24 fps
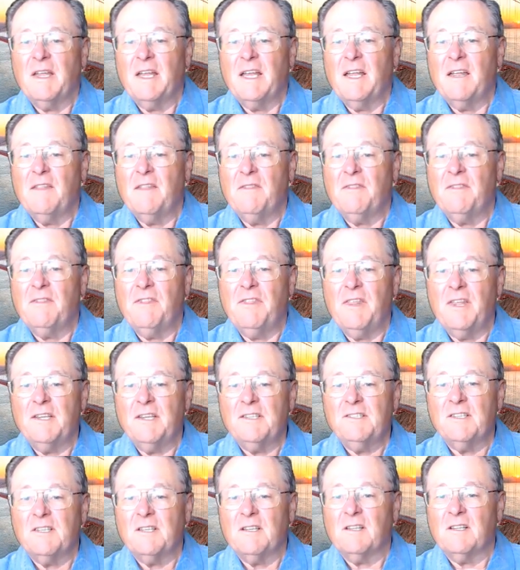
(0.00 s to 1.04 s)
in
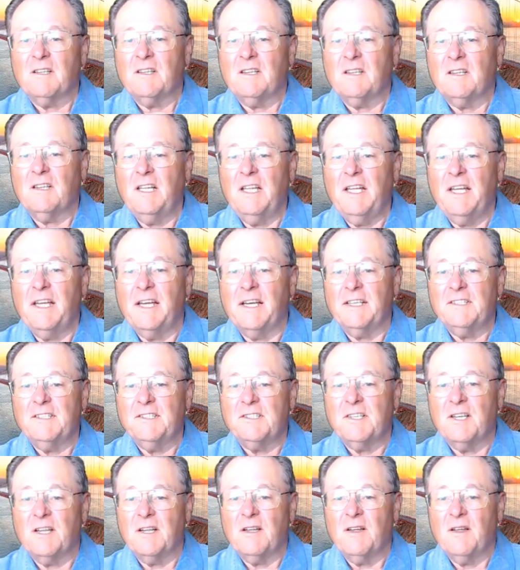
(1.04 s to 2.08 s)
this
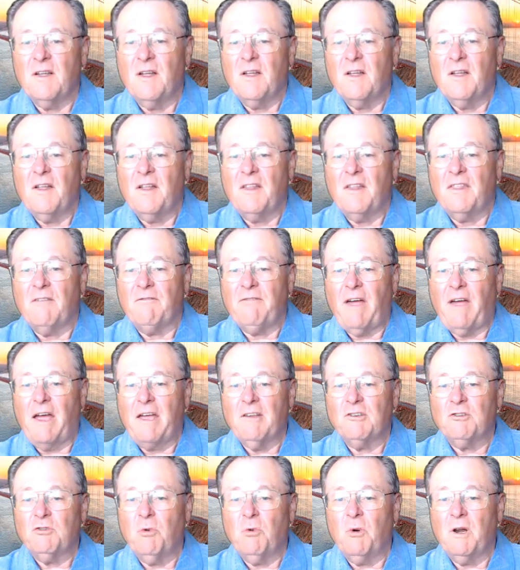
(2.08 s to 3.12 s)
list the
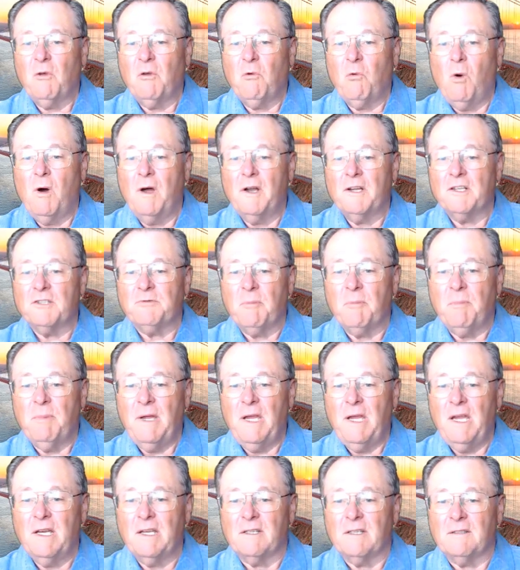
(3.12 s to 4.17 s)
value 21 is
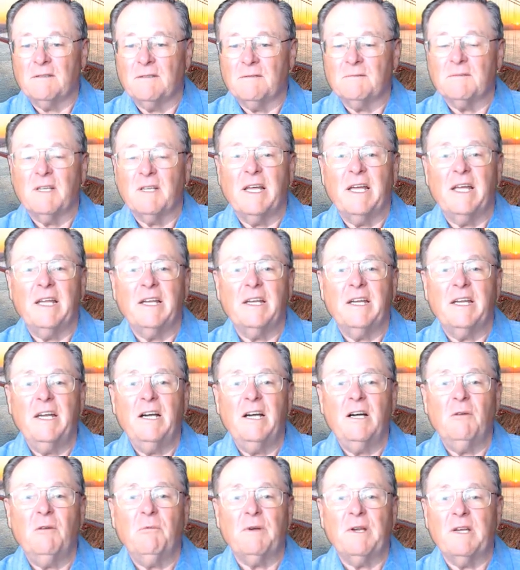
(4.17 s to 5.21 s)
repeated. And
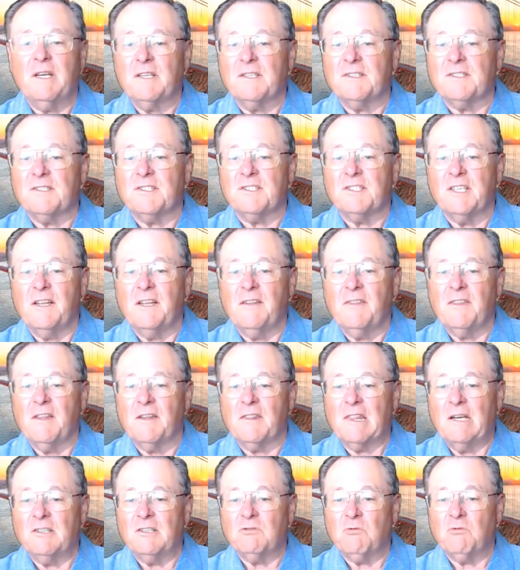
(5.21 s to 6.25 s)
here we can see
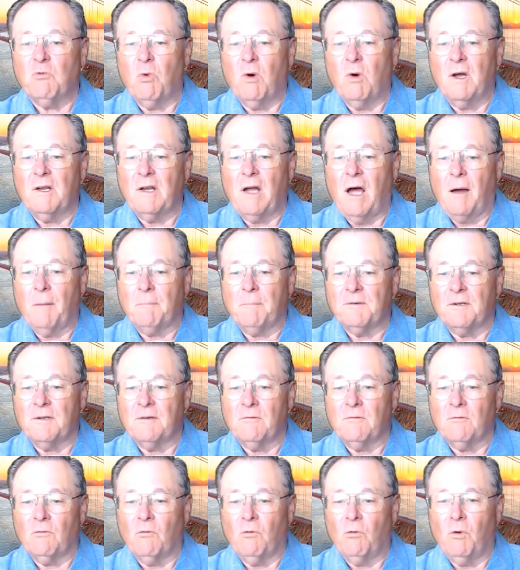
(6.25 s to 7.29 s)
that there's one
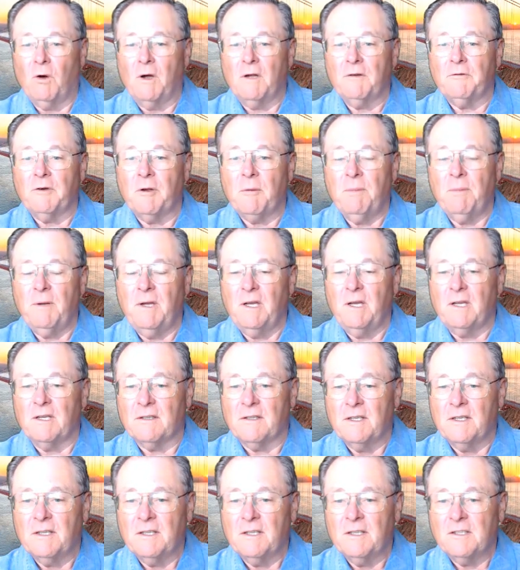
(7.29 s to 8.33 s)
repeat.
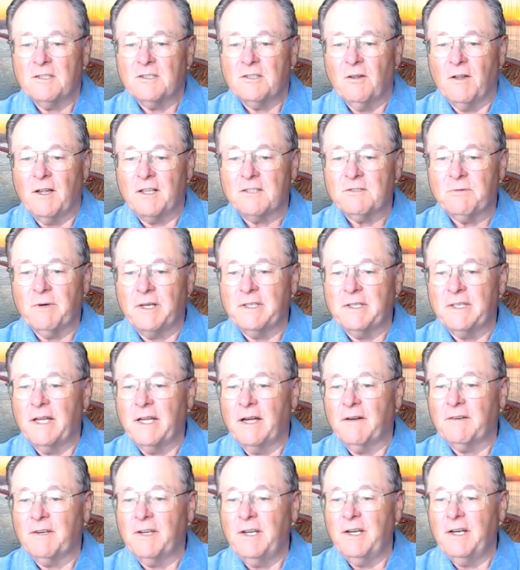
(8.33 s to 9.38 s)
So that's right
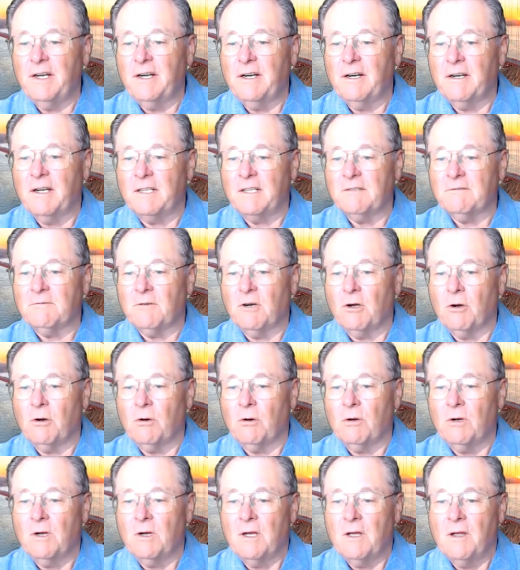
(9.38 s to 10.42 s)
down here in
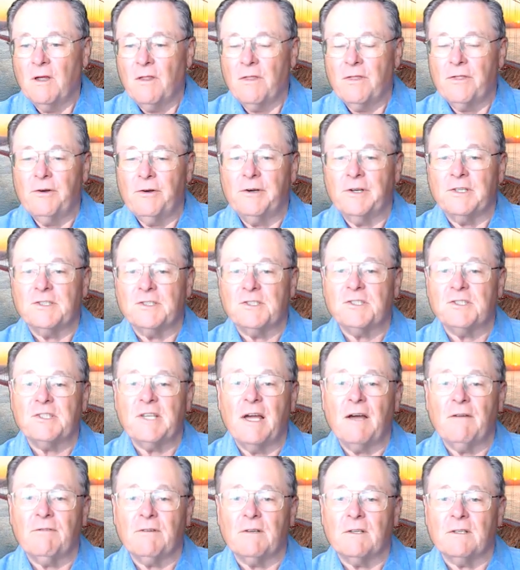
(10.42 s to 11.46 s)
row
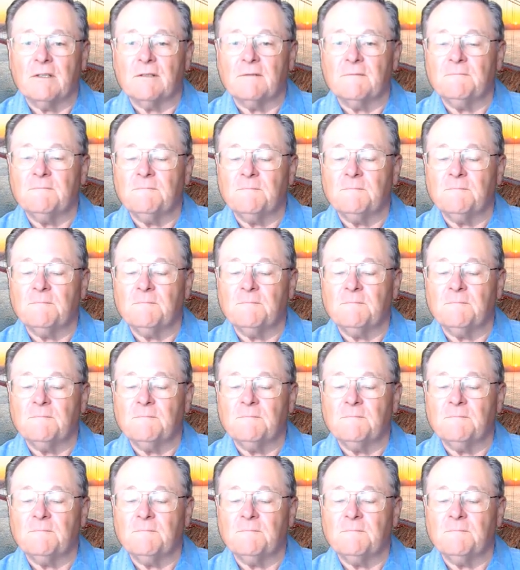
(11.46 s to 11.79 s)
37.